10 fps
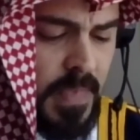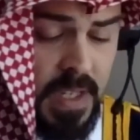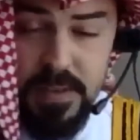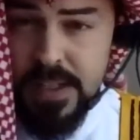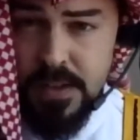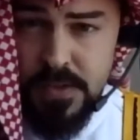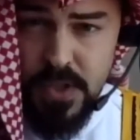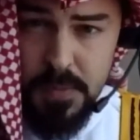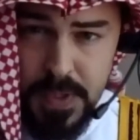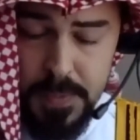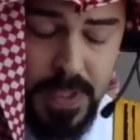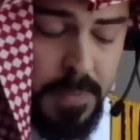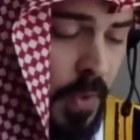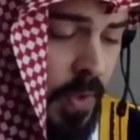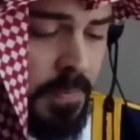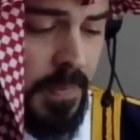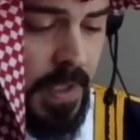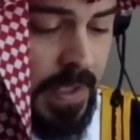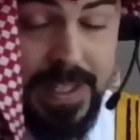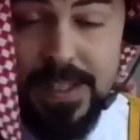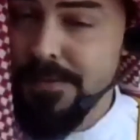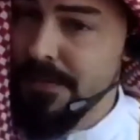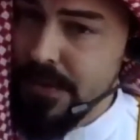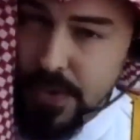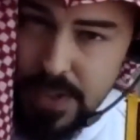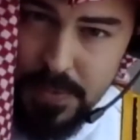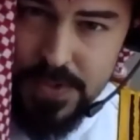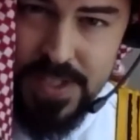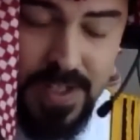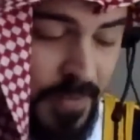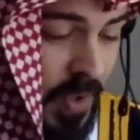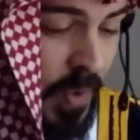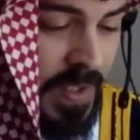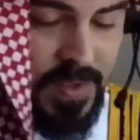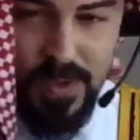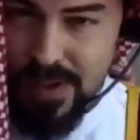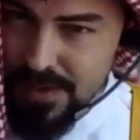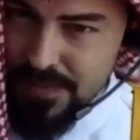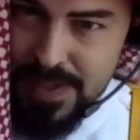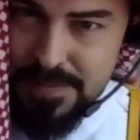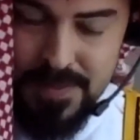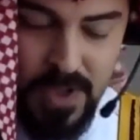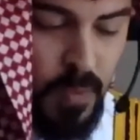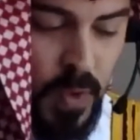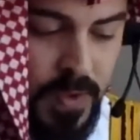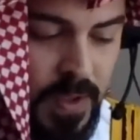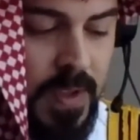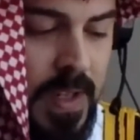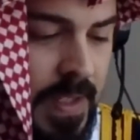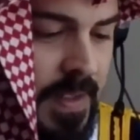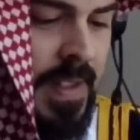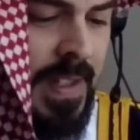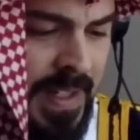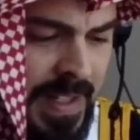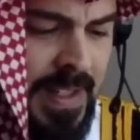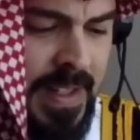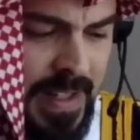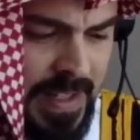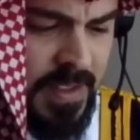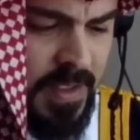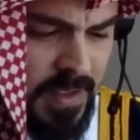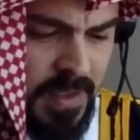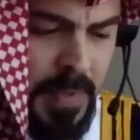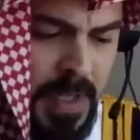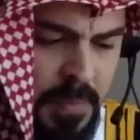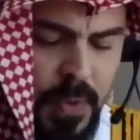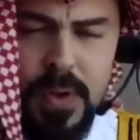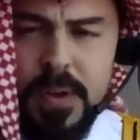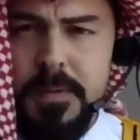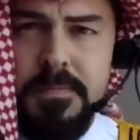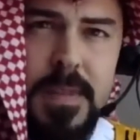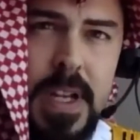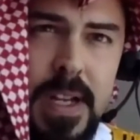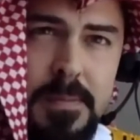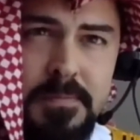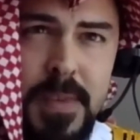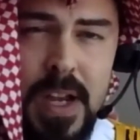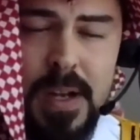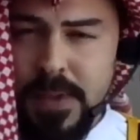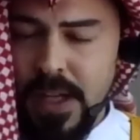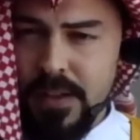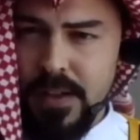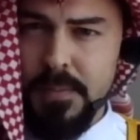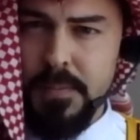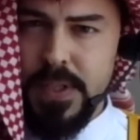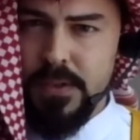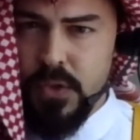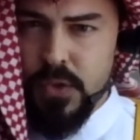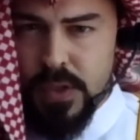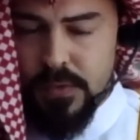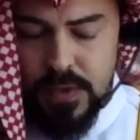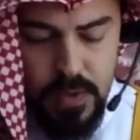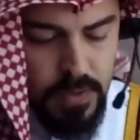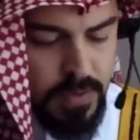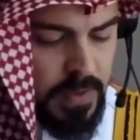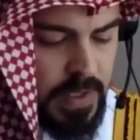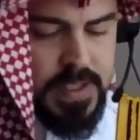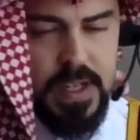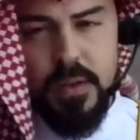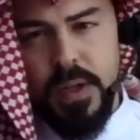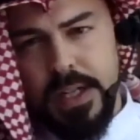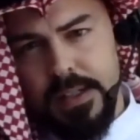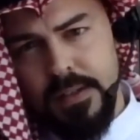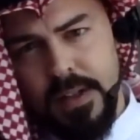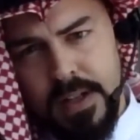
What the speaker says: Then there's going to be a paper. Again, 30% of your grade. So all of them are worth a lot. And the paper, I'm not going to be too difficult as I grade it.